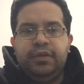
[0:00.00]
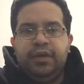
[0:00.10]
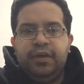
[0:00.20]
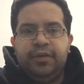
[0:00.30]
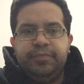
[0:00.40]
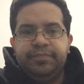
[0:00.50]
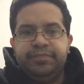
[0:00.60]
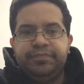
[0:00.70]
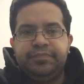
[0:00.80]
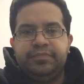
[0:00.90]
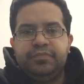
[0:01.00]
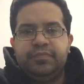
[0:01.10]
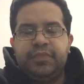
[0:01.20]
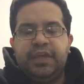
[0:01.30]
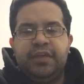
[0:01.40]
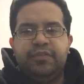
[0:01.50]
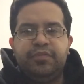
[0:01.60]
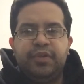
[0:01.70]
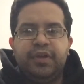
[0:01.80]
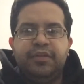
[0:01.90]
Um,
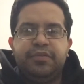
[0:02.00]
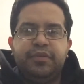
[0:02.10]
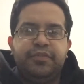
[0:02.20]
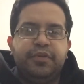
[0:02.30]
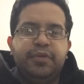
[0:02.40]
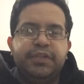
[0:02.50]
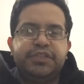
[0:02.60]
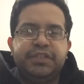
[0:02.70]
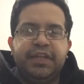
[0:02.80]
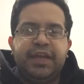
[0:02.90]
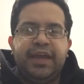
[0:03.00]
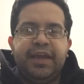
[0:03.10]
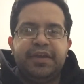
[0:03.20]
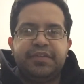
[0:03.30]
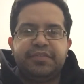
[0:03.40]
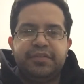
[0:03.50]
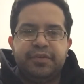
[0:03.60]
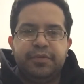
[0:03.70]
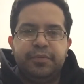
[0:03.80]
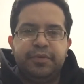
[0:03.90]
And sort of a question that I asked a
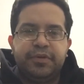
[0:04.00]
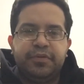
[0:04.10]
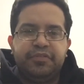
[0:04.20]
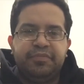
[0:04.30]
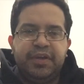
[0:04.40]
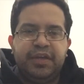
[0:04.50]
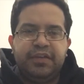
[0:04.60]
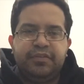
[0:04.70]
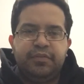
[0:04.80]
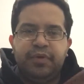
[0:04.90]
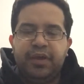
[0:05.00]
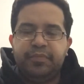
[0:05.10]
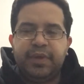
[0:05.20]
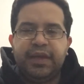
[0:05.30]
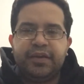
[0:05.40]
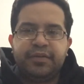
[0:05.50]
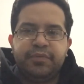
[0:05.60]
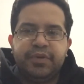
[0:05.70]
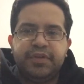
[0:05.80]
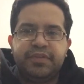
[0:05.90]
coworker of mine a while back
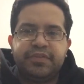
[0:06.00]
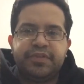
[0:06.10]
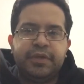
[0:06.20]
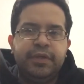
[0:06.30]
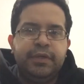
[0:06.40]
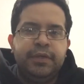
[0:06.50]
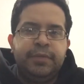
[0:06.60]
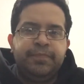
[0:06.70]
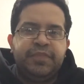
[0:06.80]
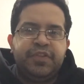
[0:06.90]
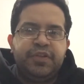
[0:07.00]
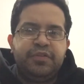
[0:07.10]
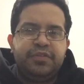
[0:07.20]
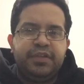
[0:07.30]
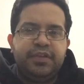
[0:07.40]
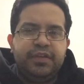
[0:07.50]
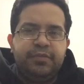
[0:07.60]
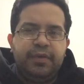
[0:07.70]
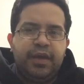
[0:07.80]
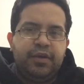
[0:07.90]
was, so you see
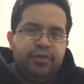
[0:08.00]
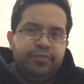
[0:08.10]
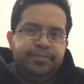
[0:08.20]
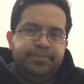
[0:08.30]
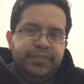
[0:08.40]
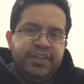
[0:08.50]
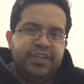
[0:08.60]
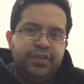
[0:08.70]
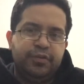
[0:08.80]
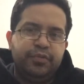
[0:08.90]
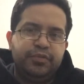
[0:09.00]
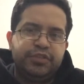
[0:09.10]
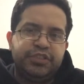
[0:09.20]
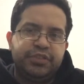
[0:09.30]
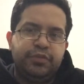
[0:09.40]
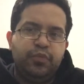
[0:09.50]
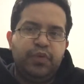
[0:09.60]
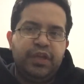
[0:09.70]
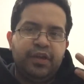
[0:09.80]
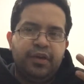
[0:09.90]
how huge
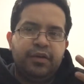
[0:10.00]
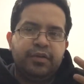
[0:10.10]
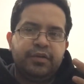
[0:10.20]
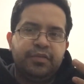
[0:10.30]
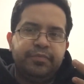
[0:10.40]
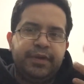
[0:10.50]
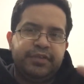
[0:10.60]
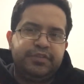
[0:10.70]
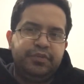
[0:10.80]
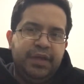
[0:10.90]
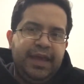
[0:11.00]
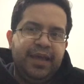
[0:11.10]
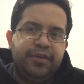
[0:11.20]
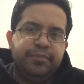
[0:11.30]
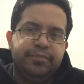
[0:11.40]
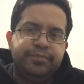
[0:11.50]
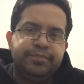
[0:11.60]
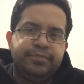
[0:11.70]
we are compared to an atom?